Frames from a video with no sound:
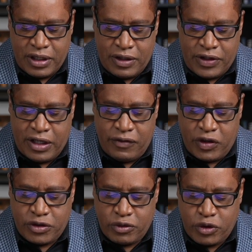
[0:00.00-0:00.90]
The
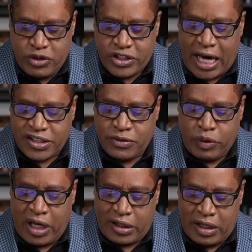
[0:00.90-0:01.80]
individuals whose sex were
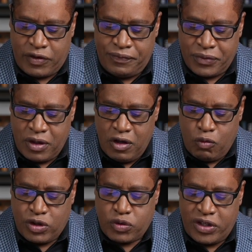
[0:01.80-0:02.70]
not given
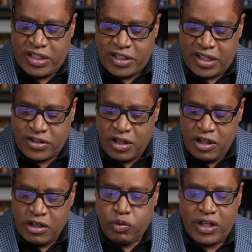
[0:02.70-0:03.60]
were 26,
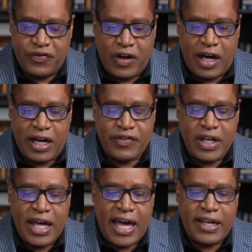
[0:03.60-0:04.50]
25,
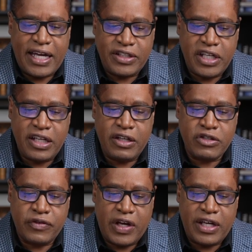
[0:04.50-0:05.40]
and 18 years
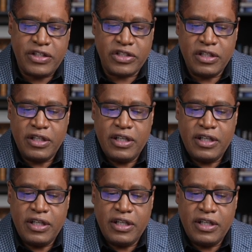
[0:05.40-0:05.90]
of age,